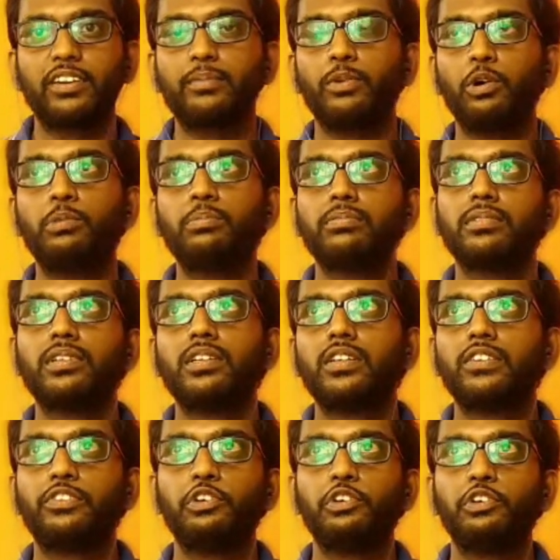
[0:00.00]
working from home,
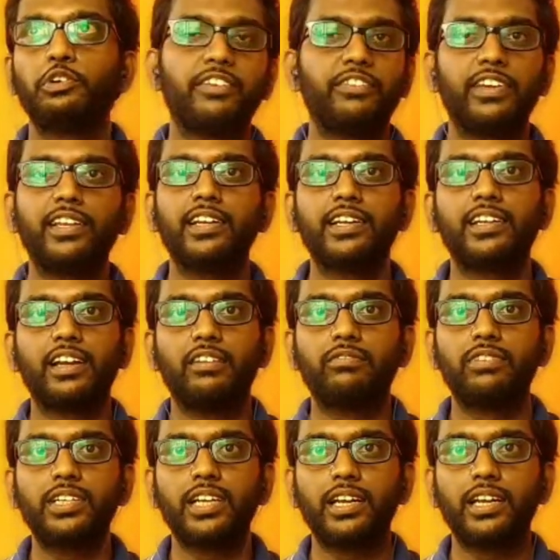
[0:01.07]
few might feel it
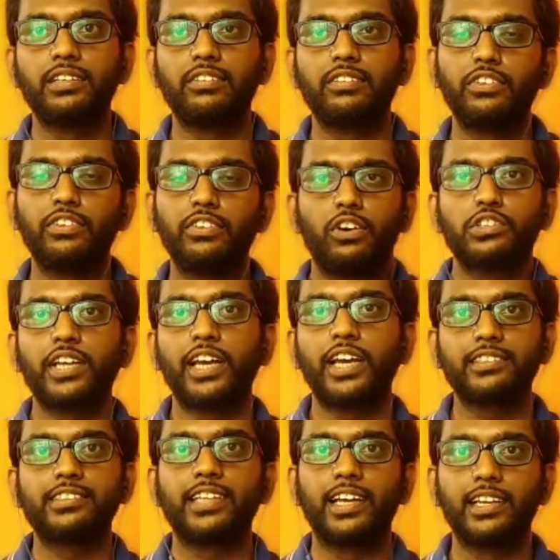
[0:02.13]
comfort and few also
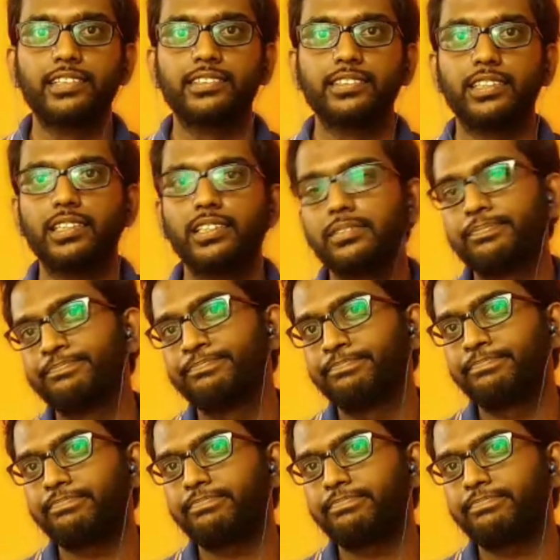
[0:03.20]
has a challenge in it.